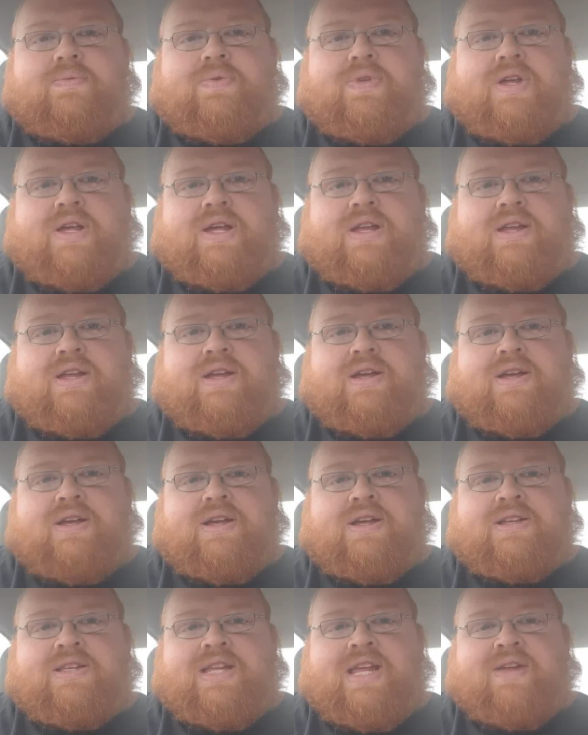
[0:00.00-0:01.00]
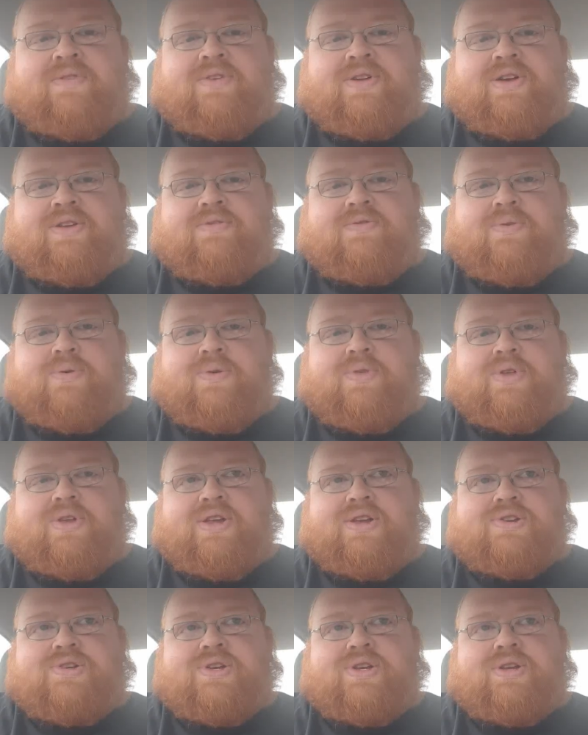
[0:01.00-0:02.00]
And a diva in 4th
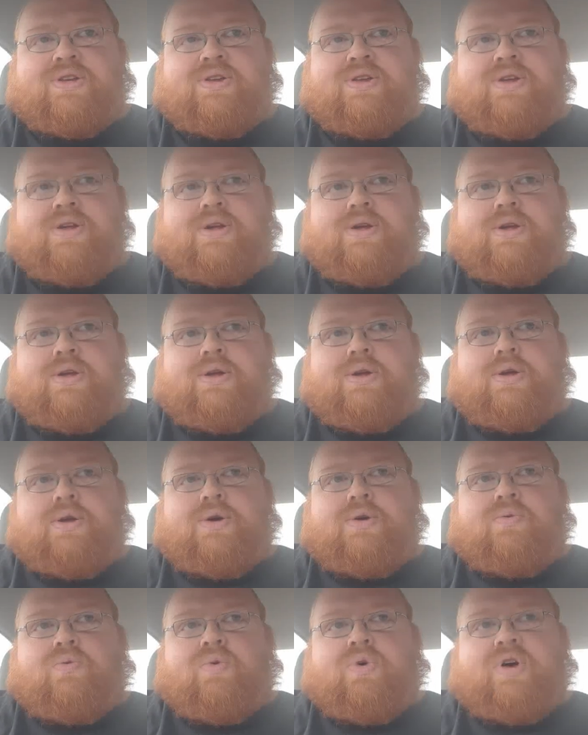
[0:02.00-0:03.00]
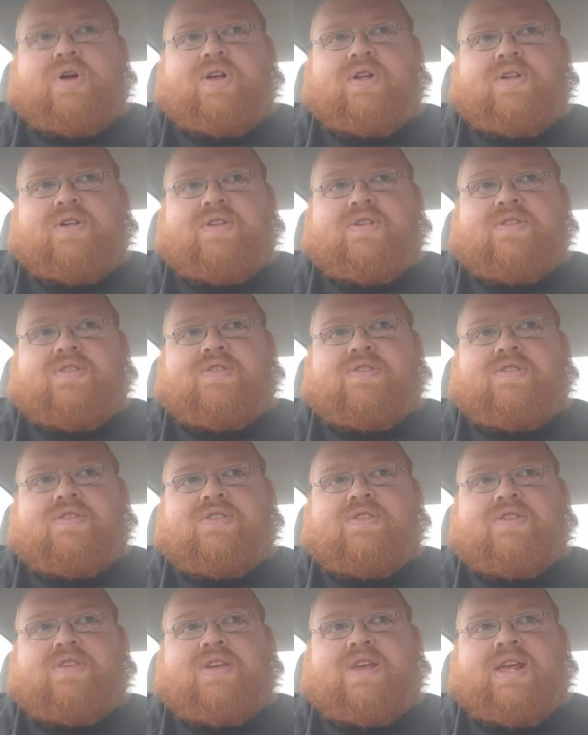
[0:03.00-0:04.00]
edition
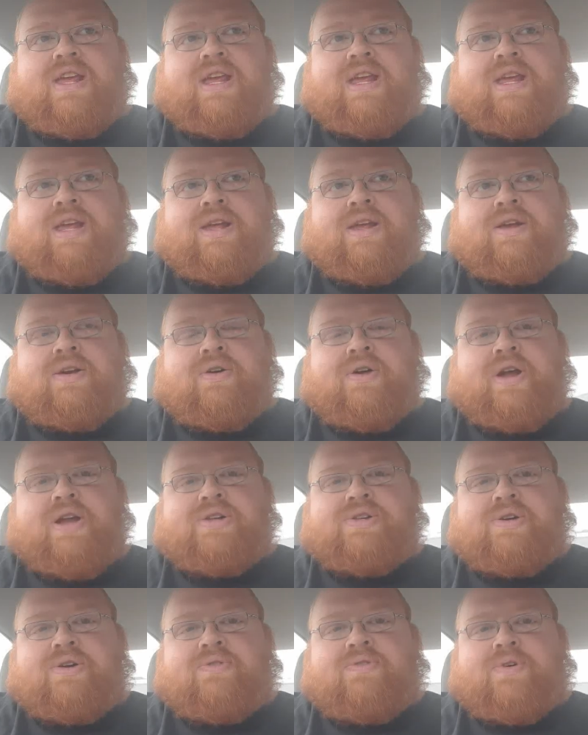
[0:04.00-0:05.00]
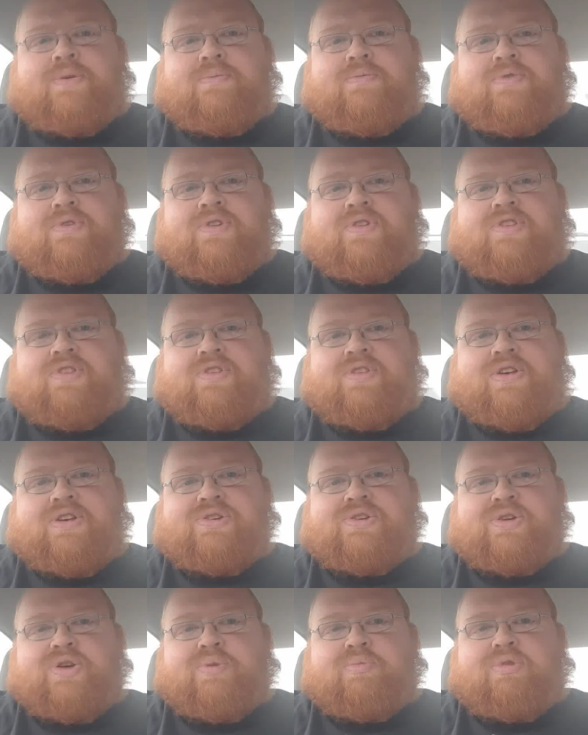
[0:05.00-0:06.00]
was a creature from one of the
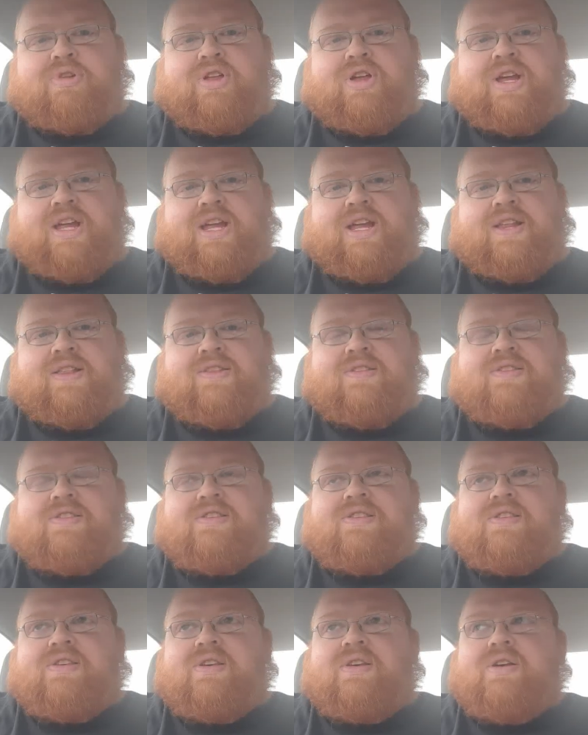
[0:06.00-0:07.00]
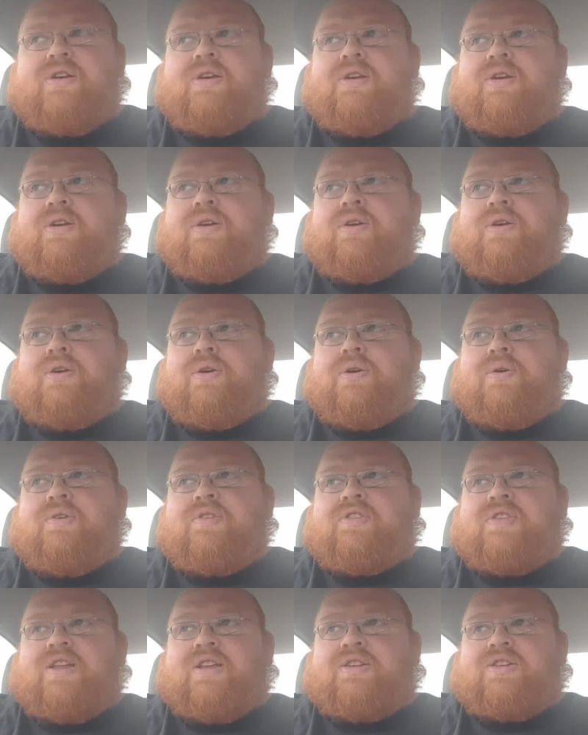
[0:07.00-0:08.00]
celestial planes who is
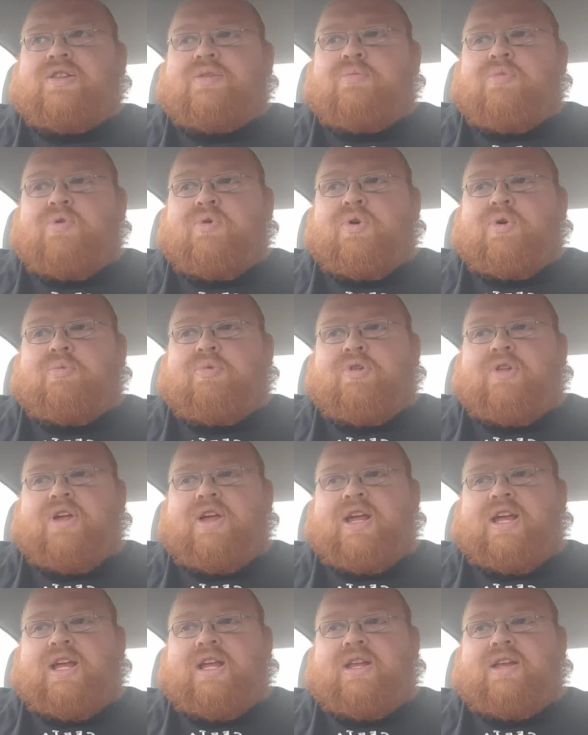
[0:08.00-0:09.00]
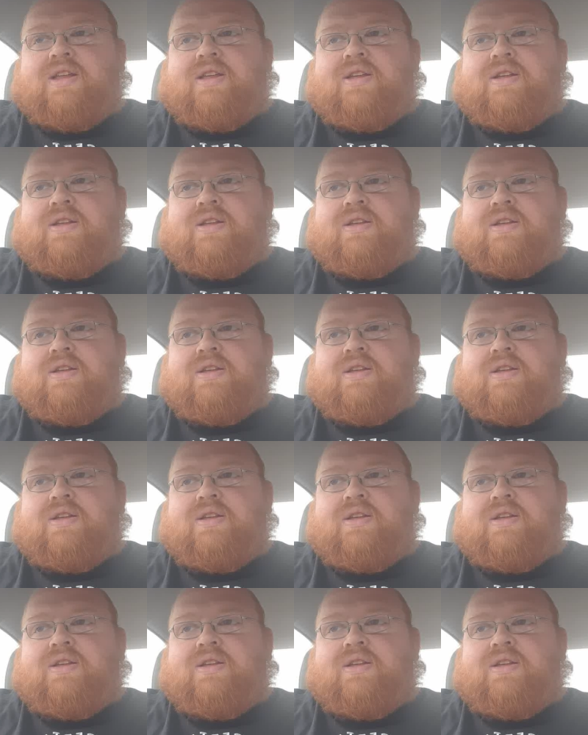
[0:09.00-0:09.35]
sent to the mortal plane.